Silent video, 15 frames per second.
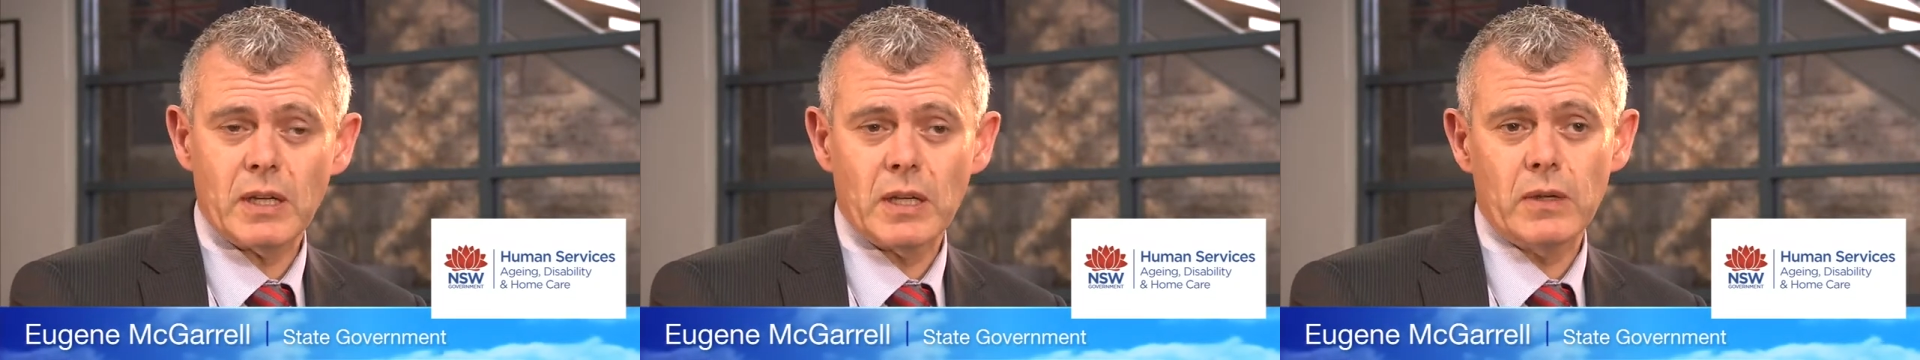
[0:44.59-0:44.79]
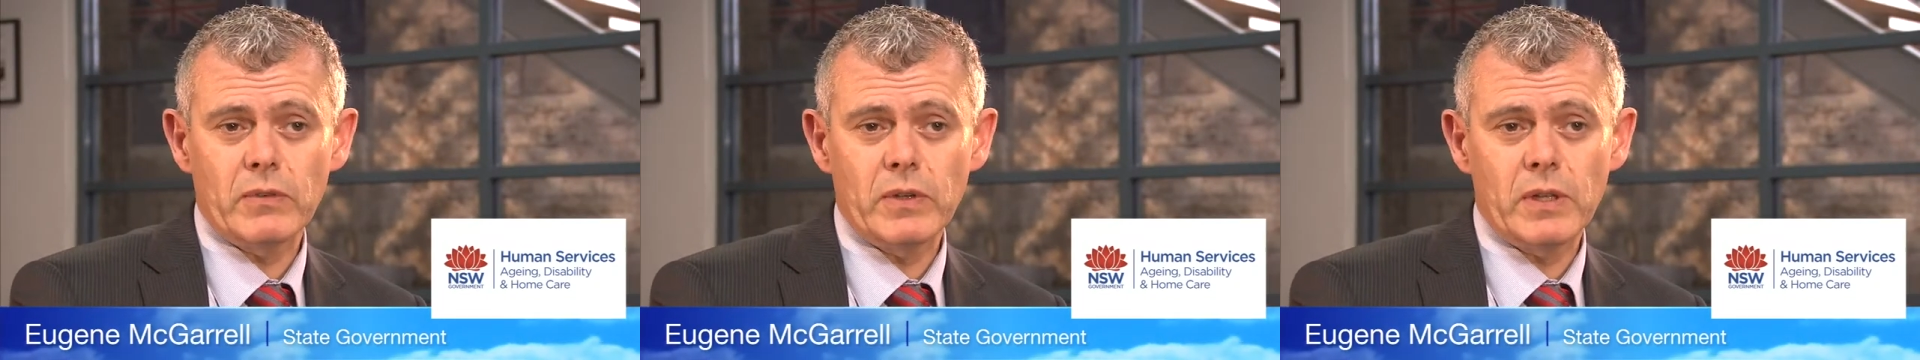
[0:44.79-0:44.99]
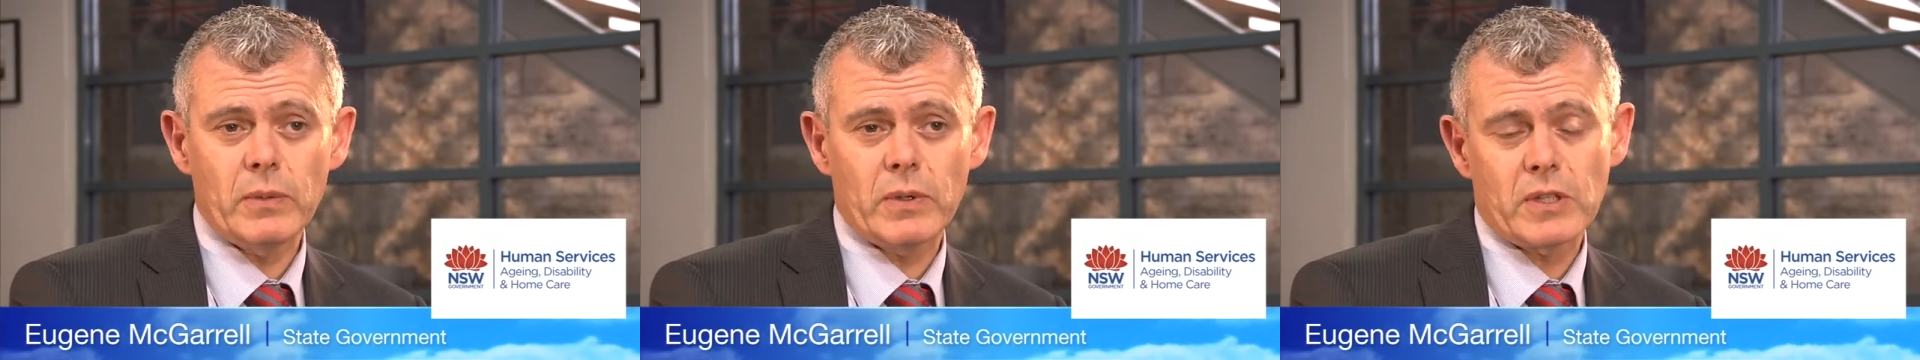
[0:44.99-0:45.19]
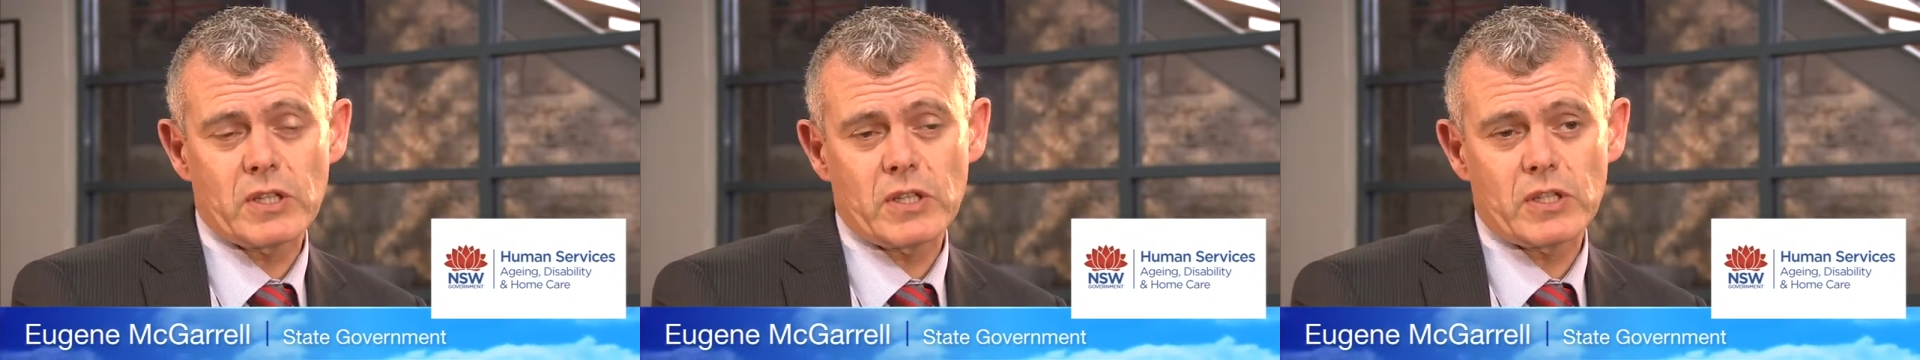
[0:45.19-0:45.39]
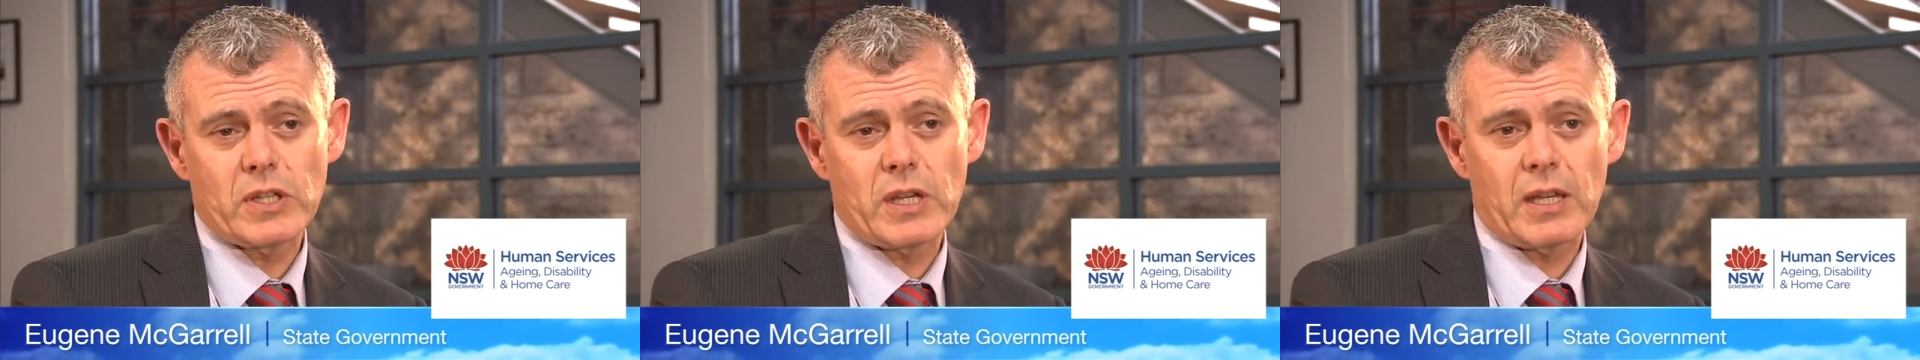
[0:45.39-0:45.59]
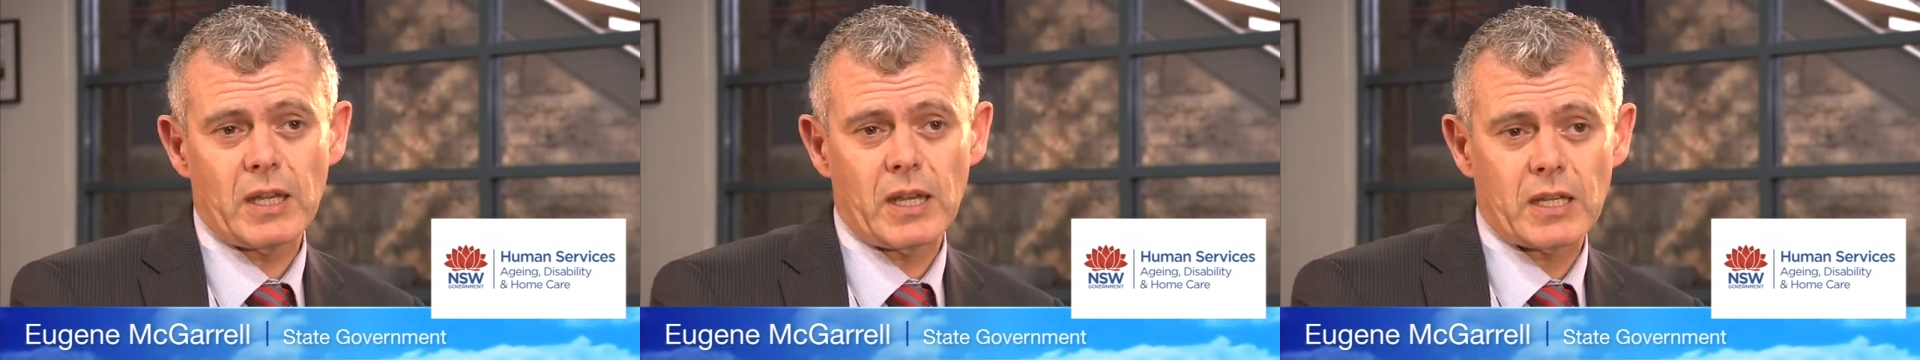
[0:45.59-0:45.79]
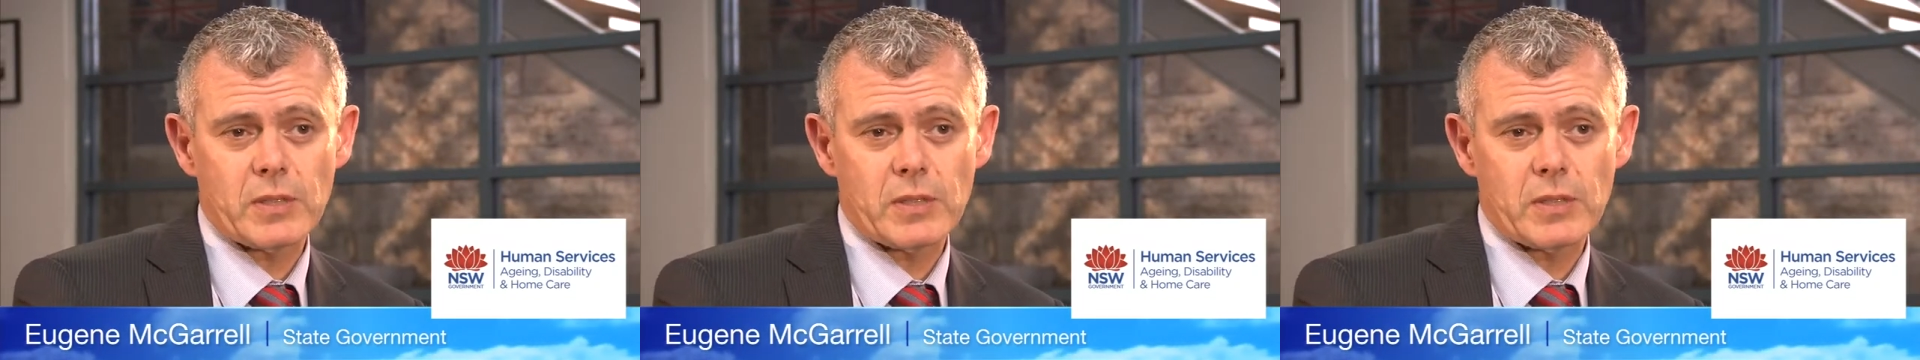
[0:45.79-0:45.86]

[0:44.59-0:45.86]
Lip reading: and I really wanted to share that